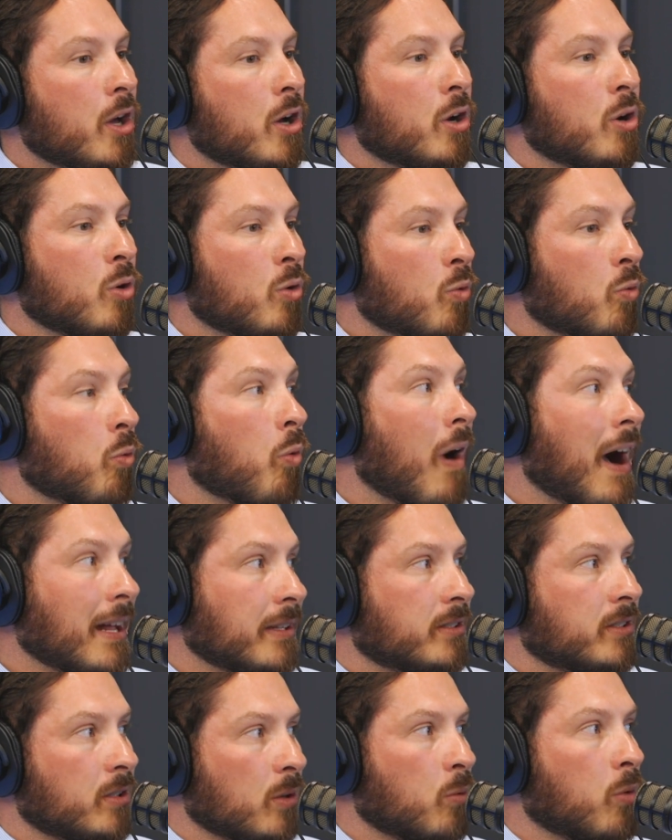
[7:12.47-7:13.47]
who
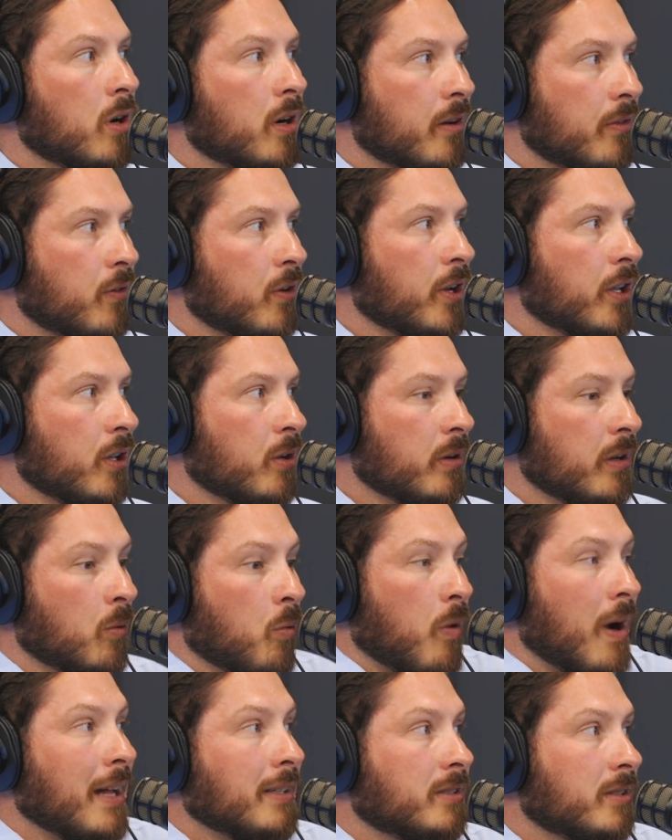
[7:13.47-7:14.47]
wants to work for you
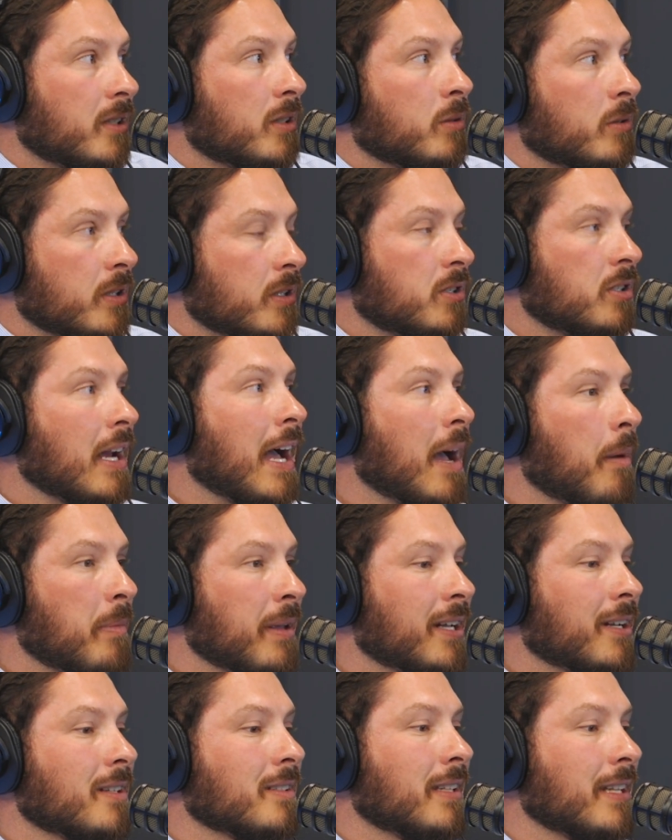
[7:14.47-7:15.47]
and wants to do this job
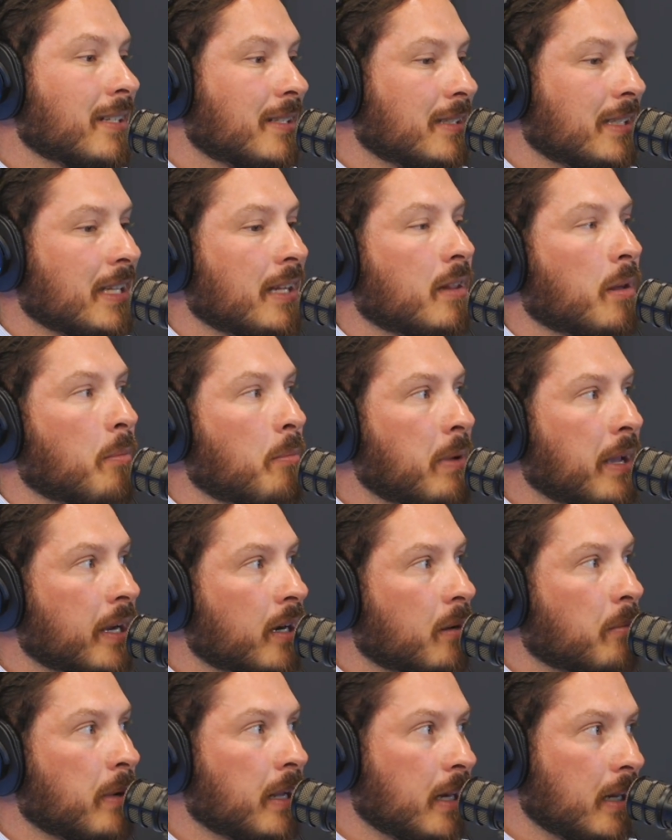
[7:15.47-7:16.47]
because they see the
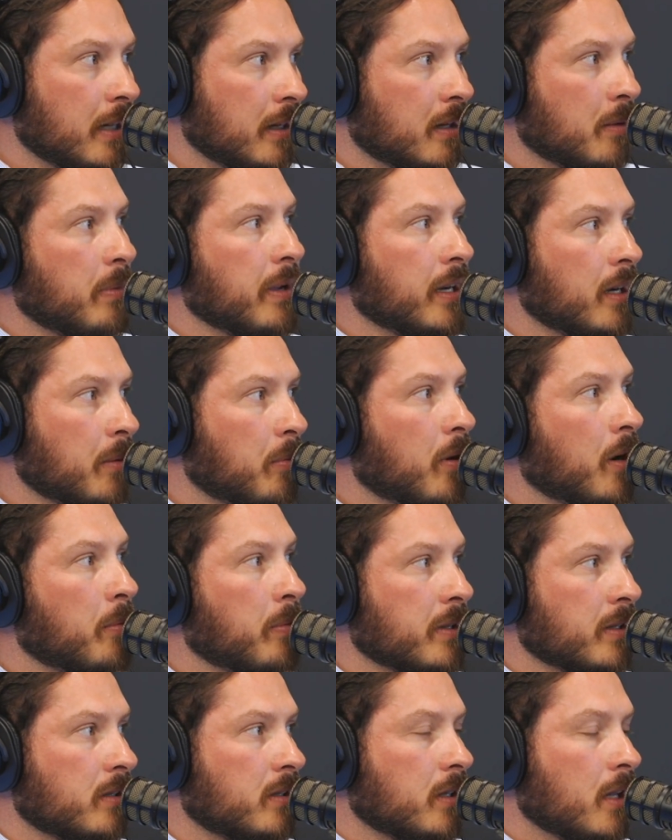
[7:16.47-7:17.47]
bigger meaning and the bigger
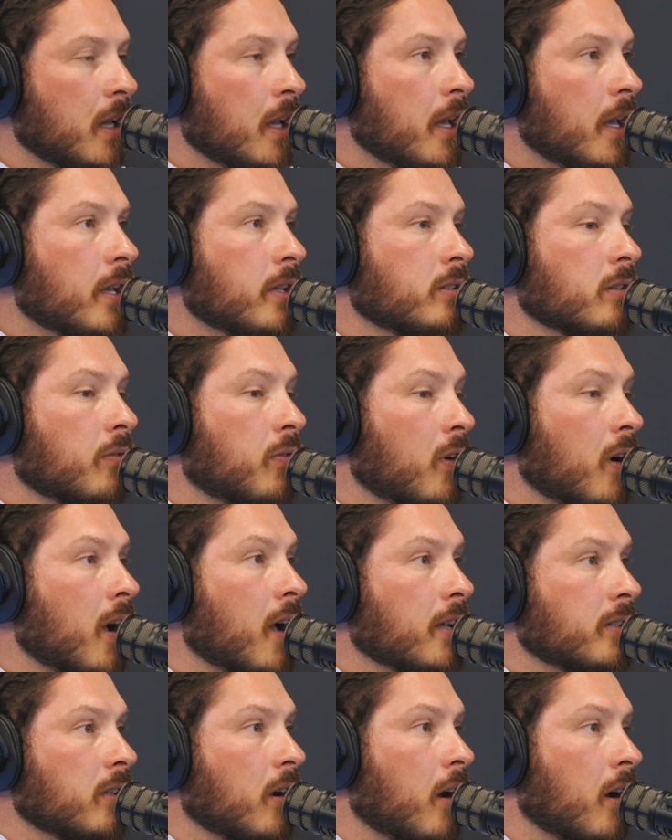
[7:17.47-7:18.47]
purpose. So for
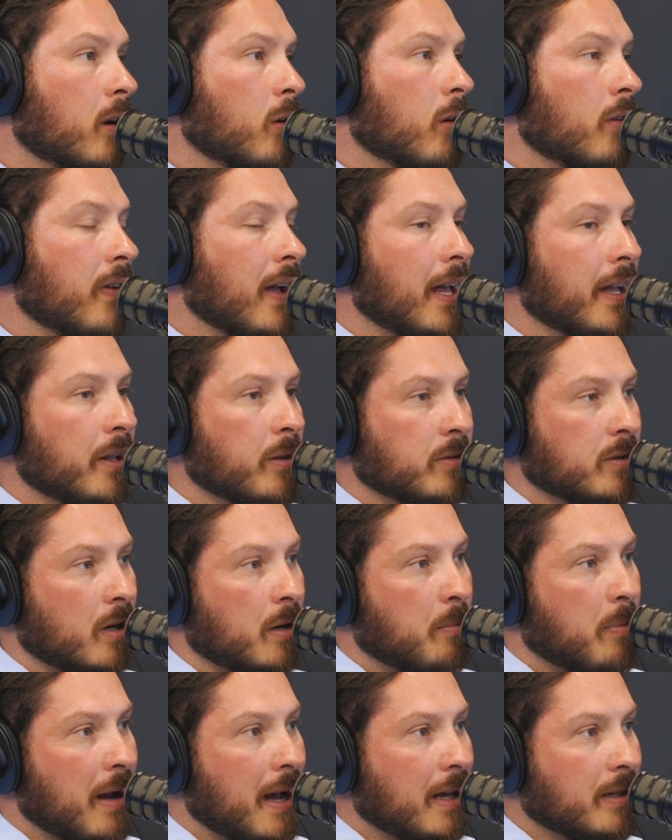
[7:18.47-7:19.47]
us, our core values
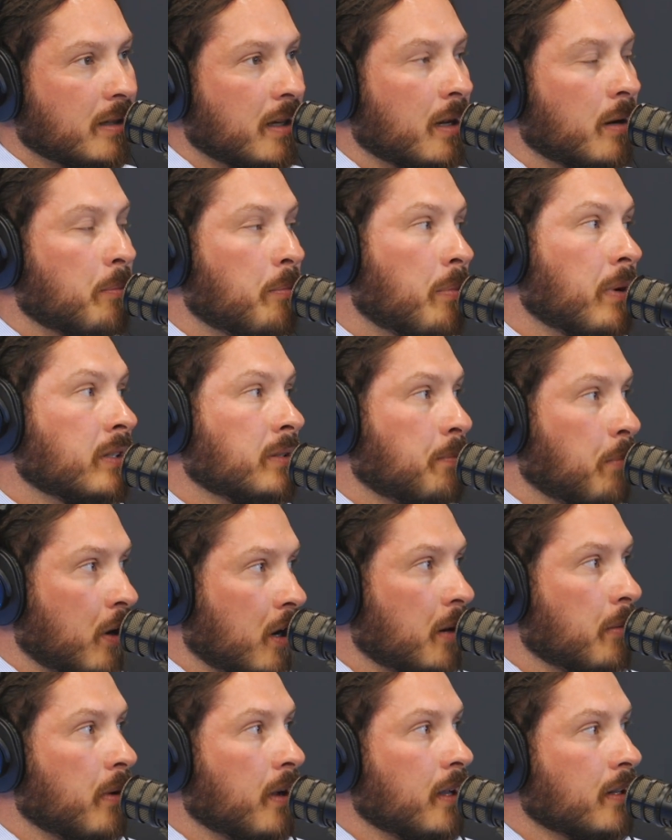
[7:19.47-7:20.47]
are, it's
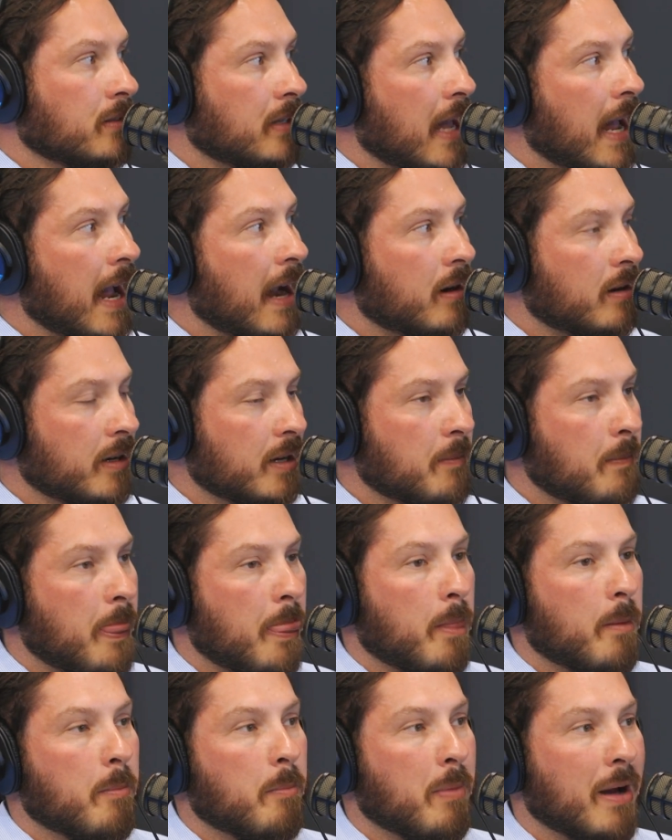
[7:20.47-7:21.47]
PERMA is the acronym:
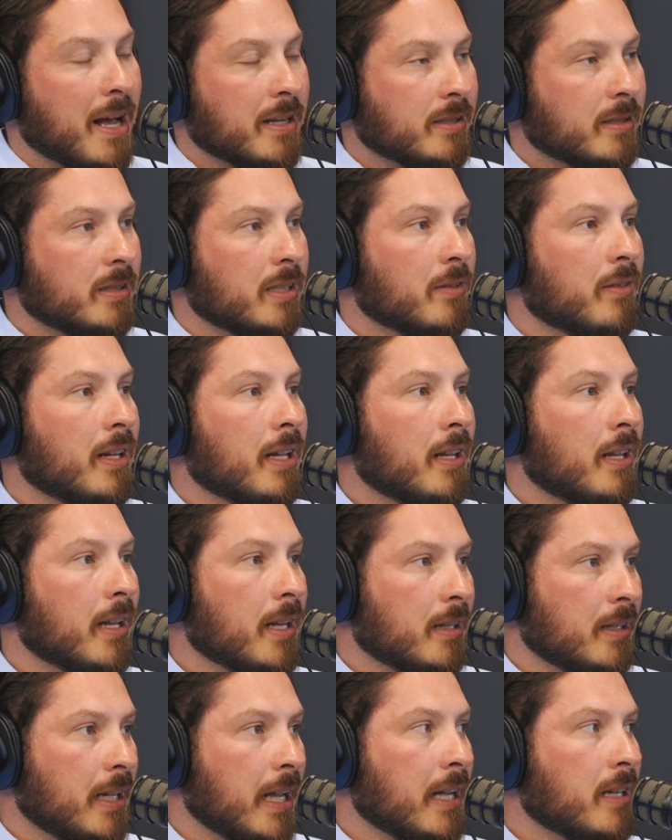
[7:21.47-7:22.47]
positivity,
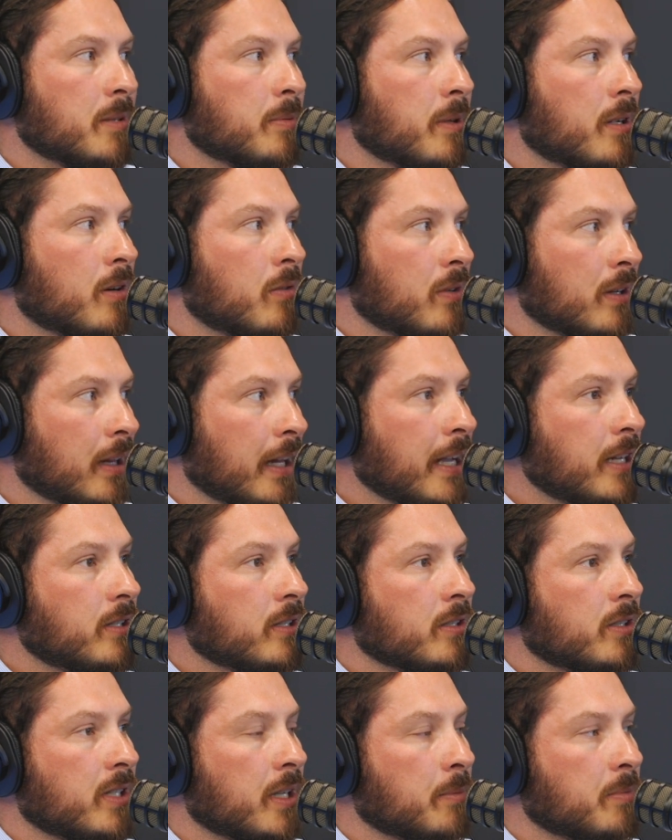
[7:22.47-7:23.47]
engagement,
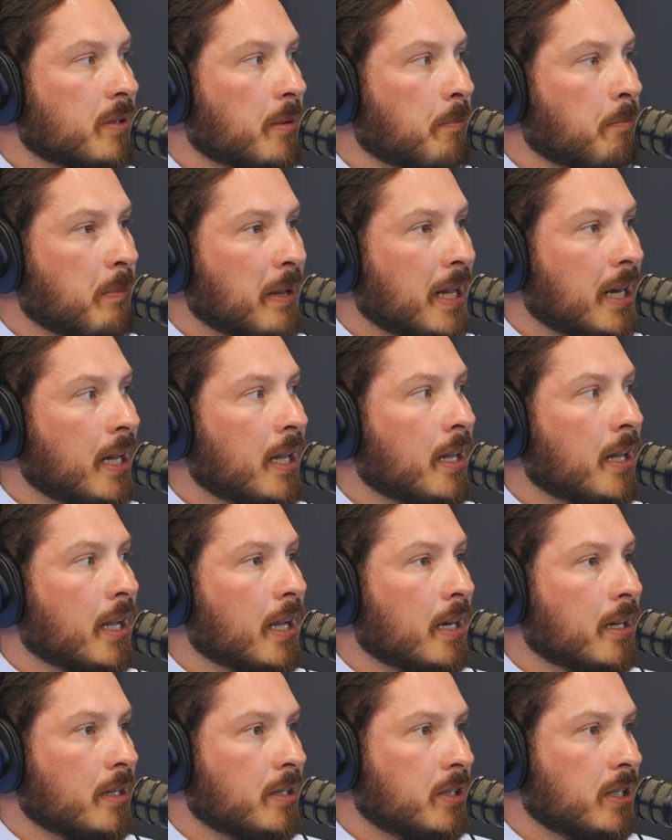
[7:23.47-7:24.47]
relationships, meaning,
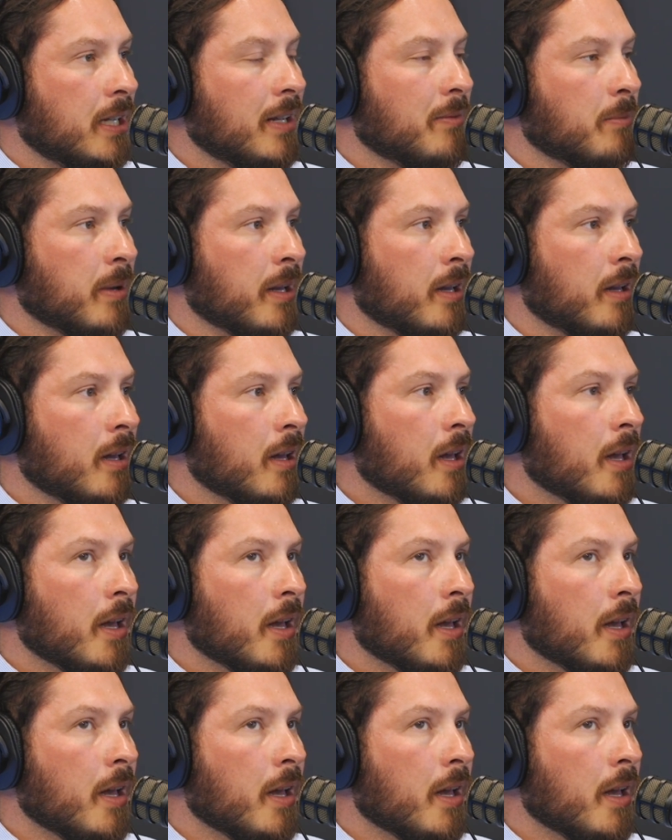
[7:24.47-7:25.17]
and achievement.